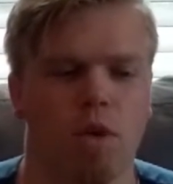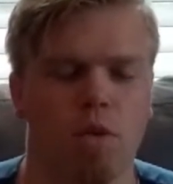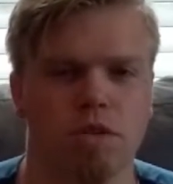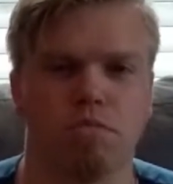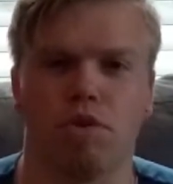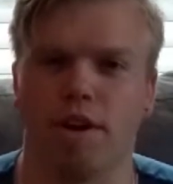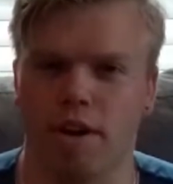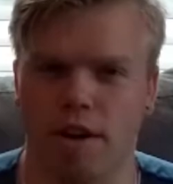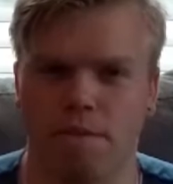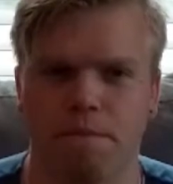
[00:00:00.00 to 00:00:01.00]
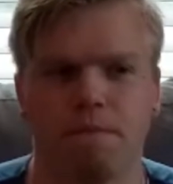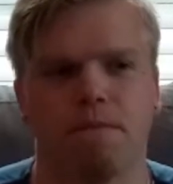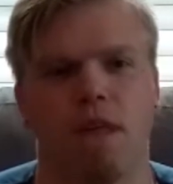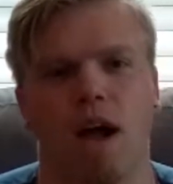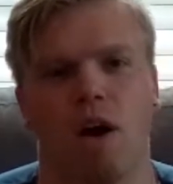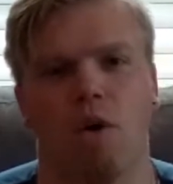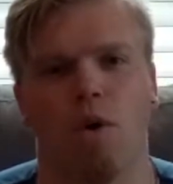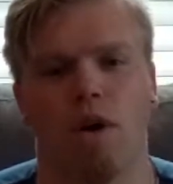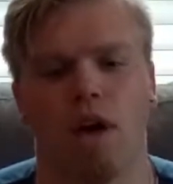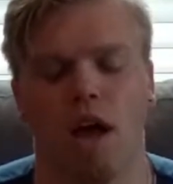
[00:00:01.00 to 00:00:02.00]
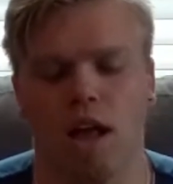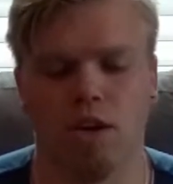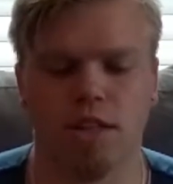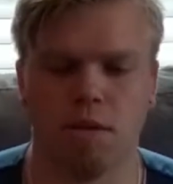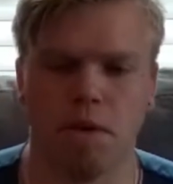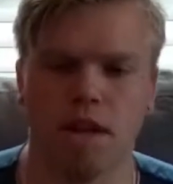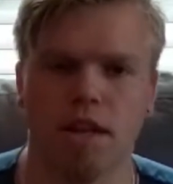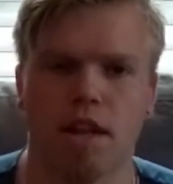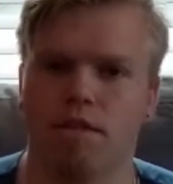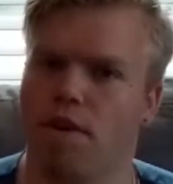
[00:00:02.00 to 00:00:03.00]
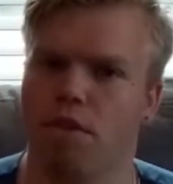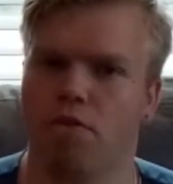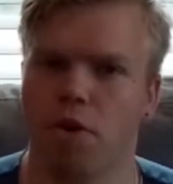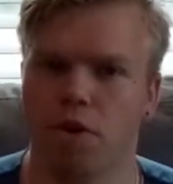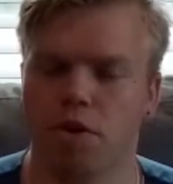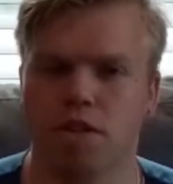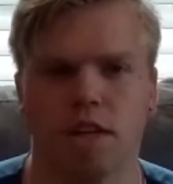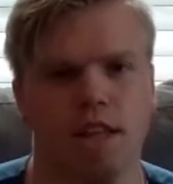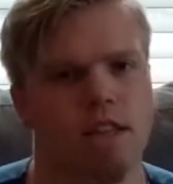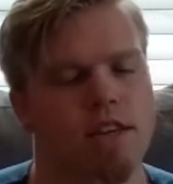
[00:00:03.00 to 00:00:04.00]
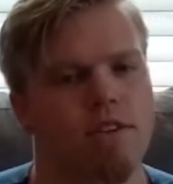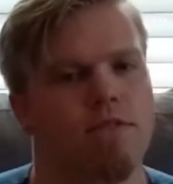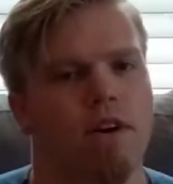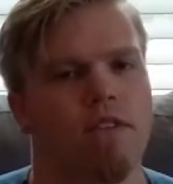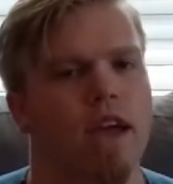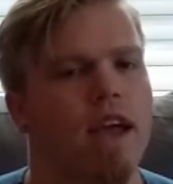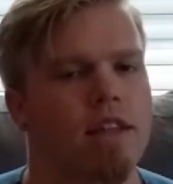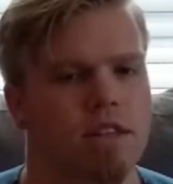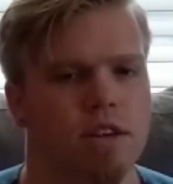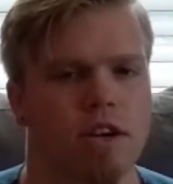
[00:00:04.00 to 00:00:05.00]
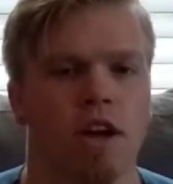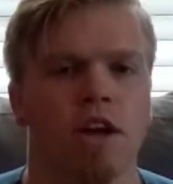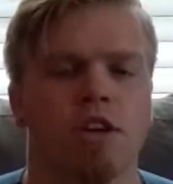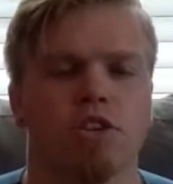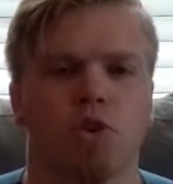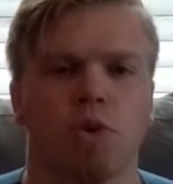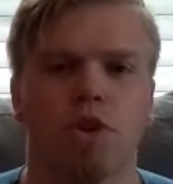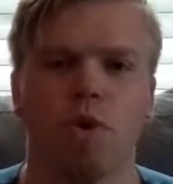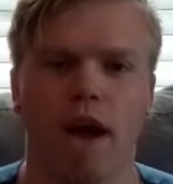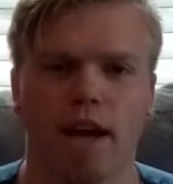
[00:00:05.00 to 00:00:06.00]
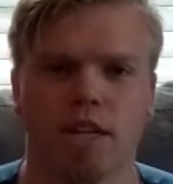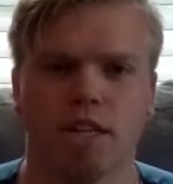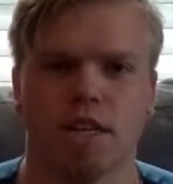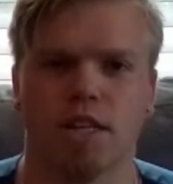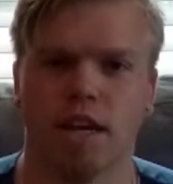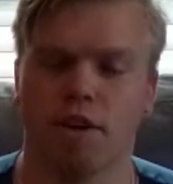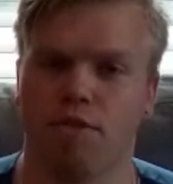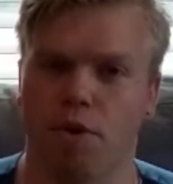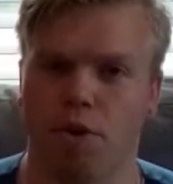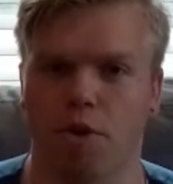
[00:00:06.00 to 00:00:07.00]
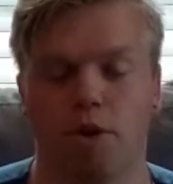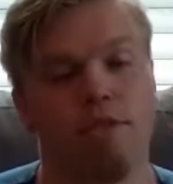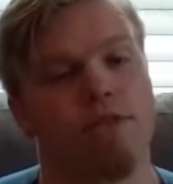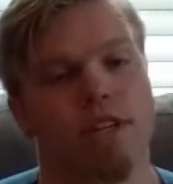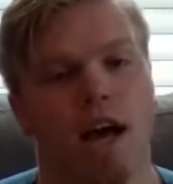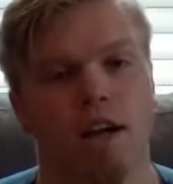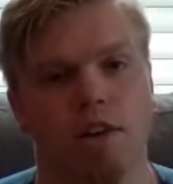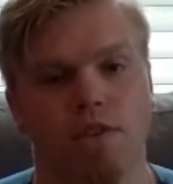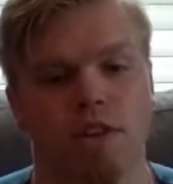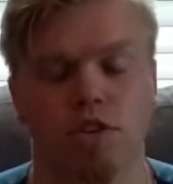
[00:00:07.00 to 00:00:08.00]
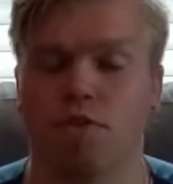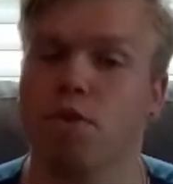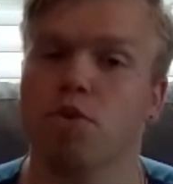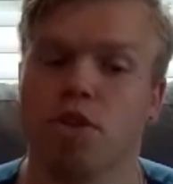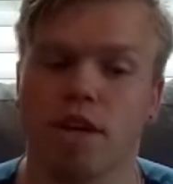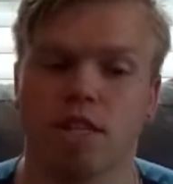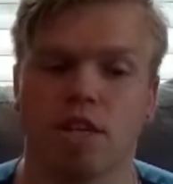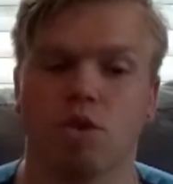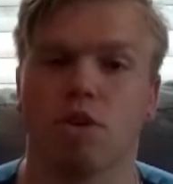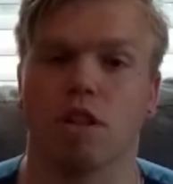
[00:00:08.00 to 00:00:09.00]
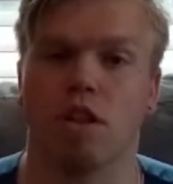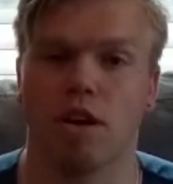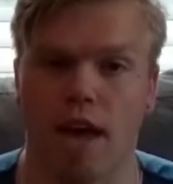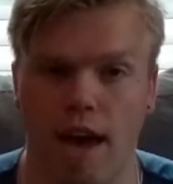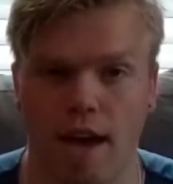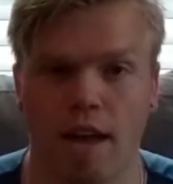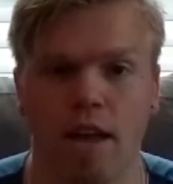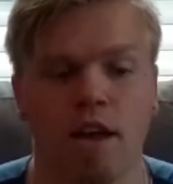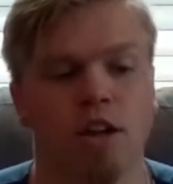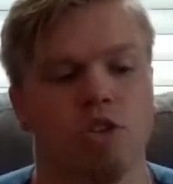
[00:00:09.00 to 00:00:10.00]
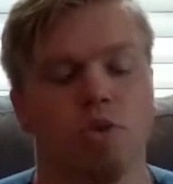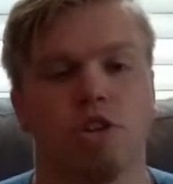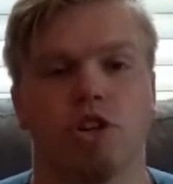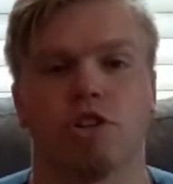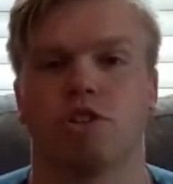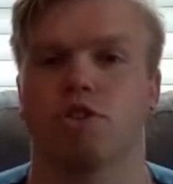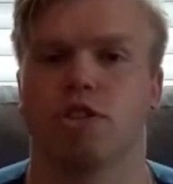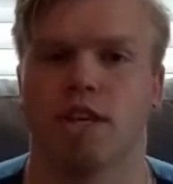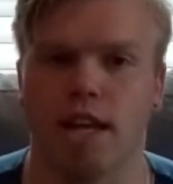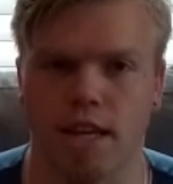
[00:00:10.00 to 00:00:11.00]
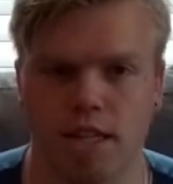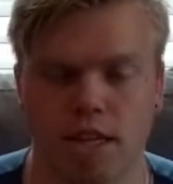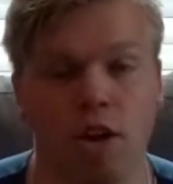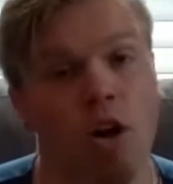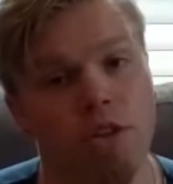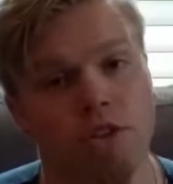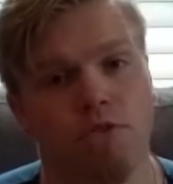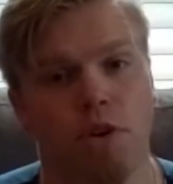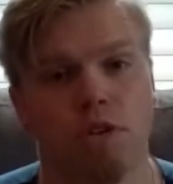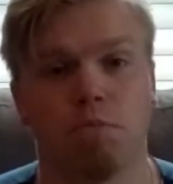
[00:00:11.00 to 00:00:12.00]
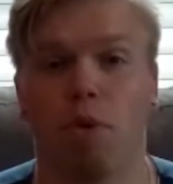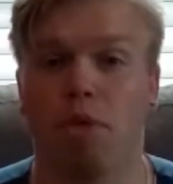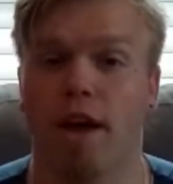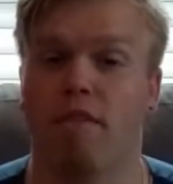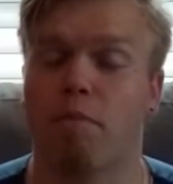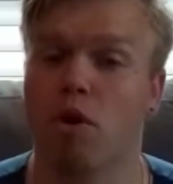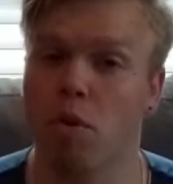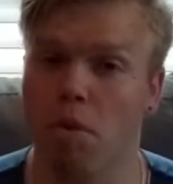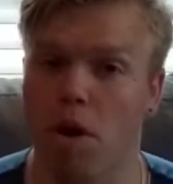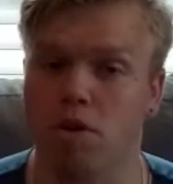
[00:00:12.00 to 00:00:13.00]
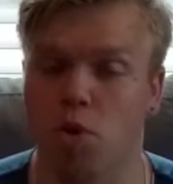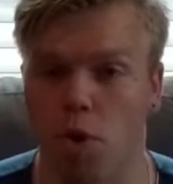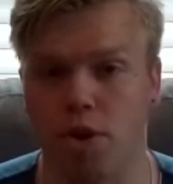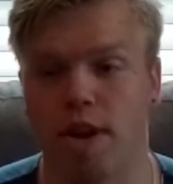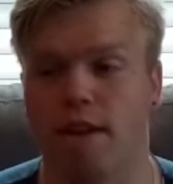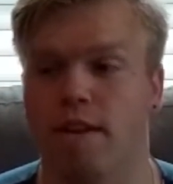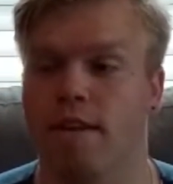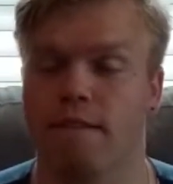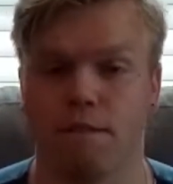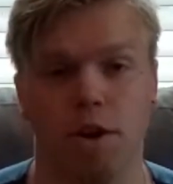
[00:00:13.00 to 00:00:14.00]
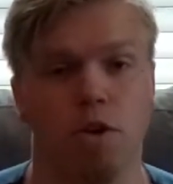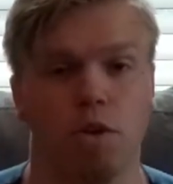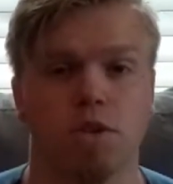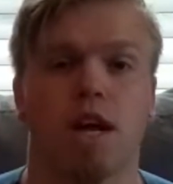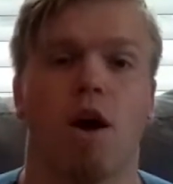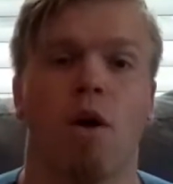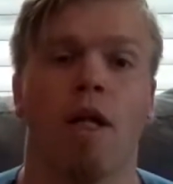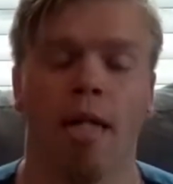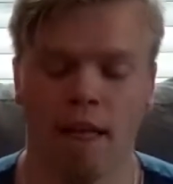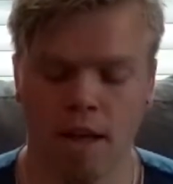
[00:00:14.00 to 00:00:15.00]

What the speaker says: was brighter. Now, I looked at the metadata of all the photos, and I think I found the answer. So when you actually take a photo, or in photography, there's a few things that you can look at to adjust your settings. And all these phones both have pro modes where you can figure those out.